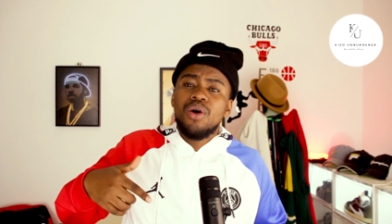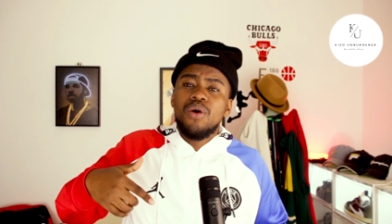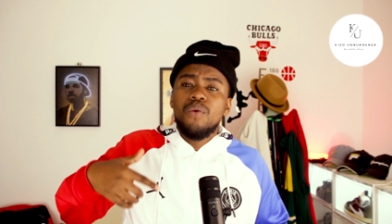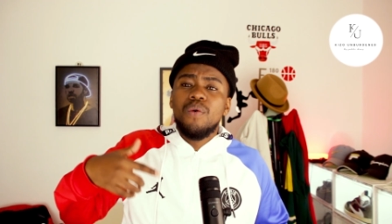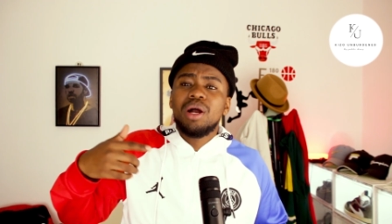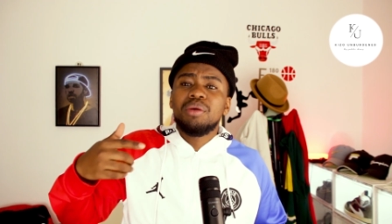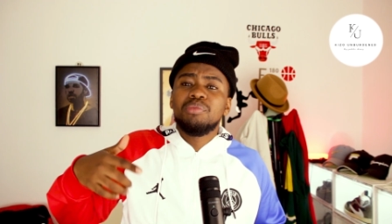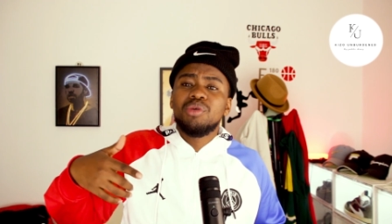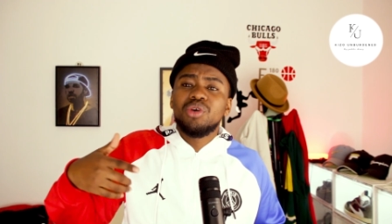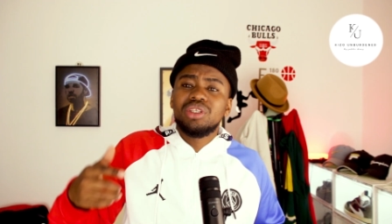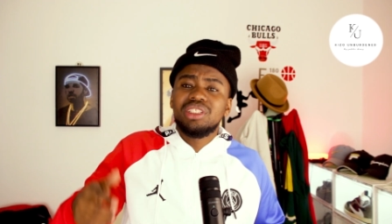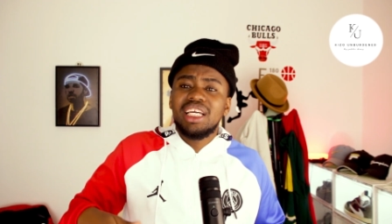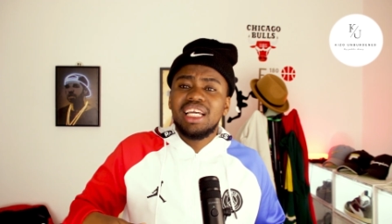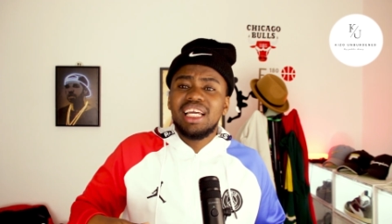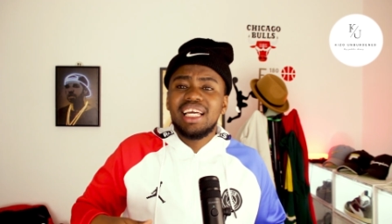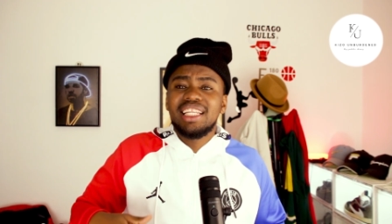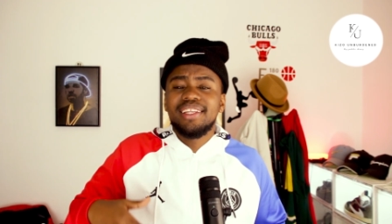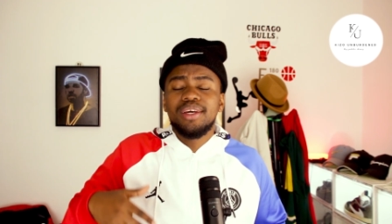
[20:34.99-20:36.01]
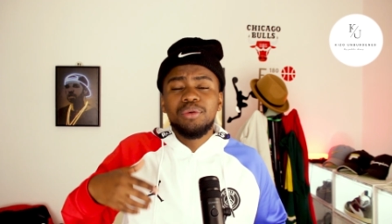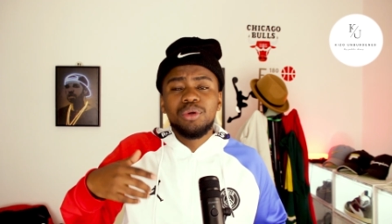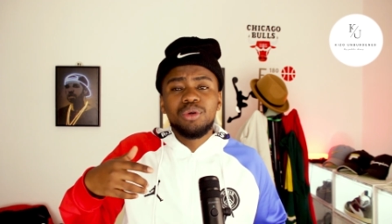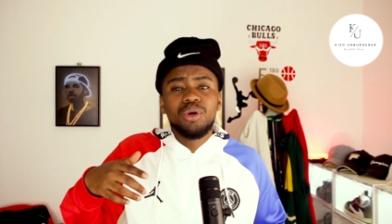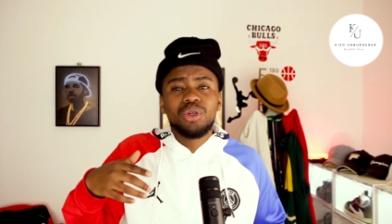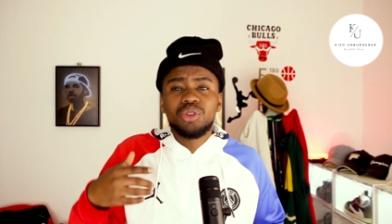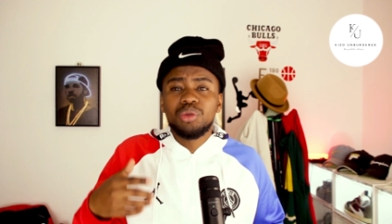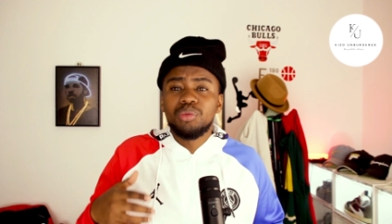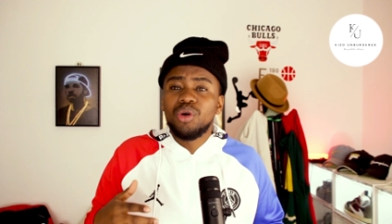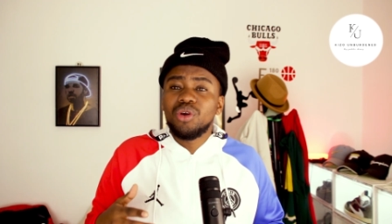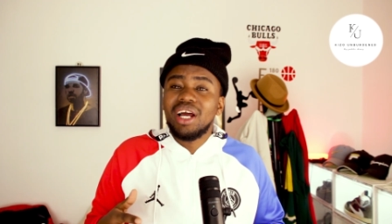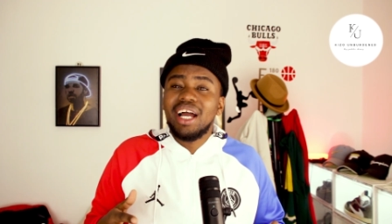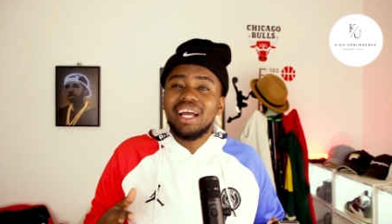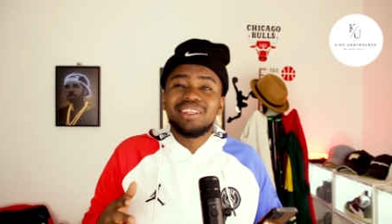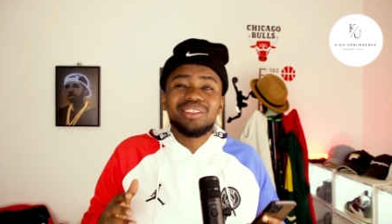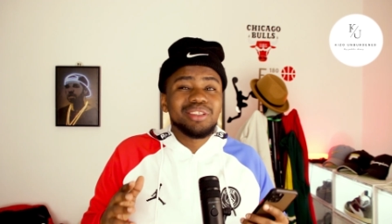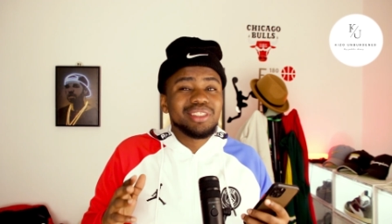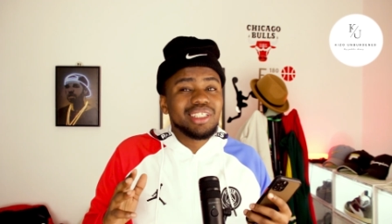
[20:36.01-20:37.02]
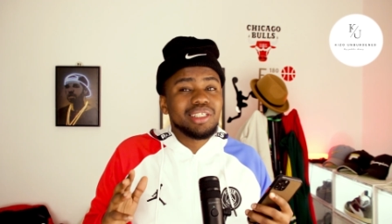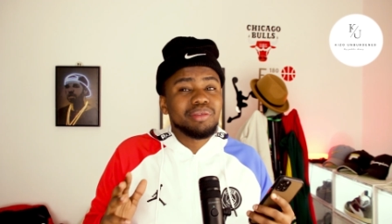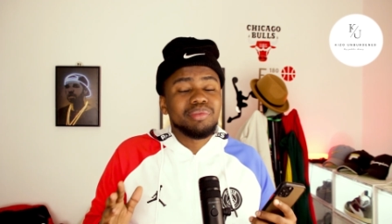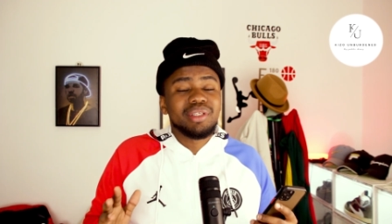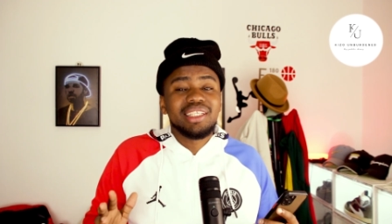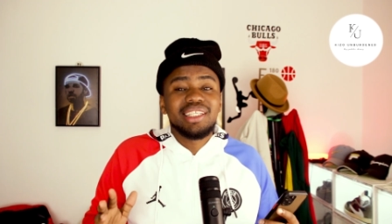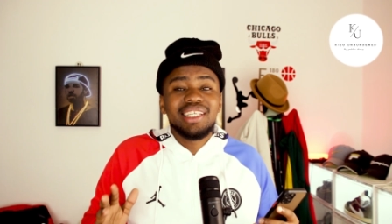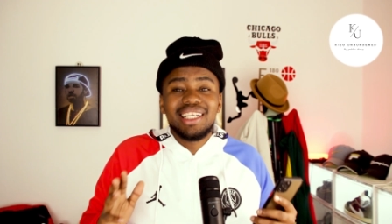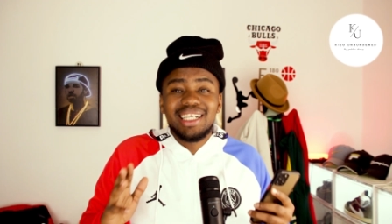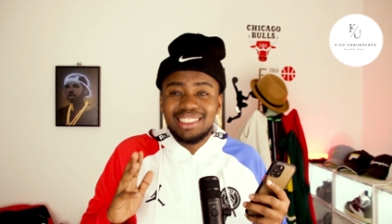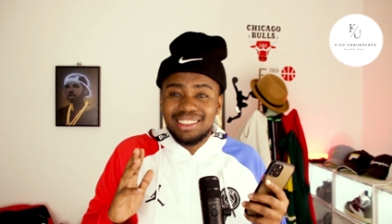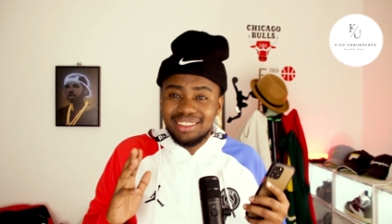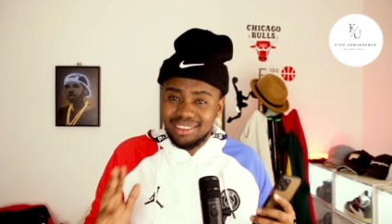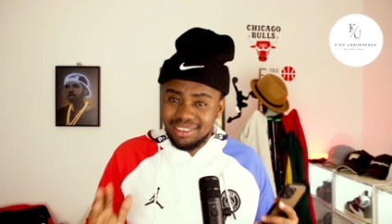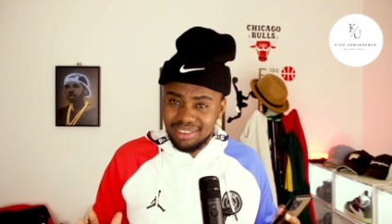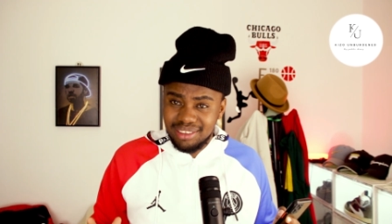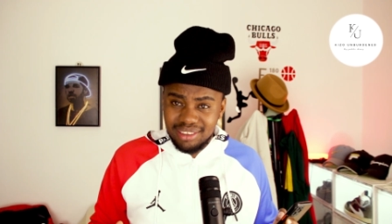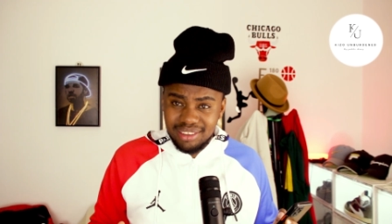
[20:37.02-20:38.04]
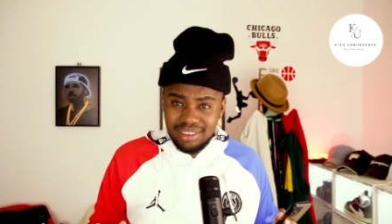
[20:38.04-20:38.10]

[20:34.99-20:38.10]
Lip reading: one more day and then we go tomorrow. I told them, niggas,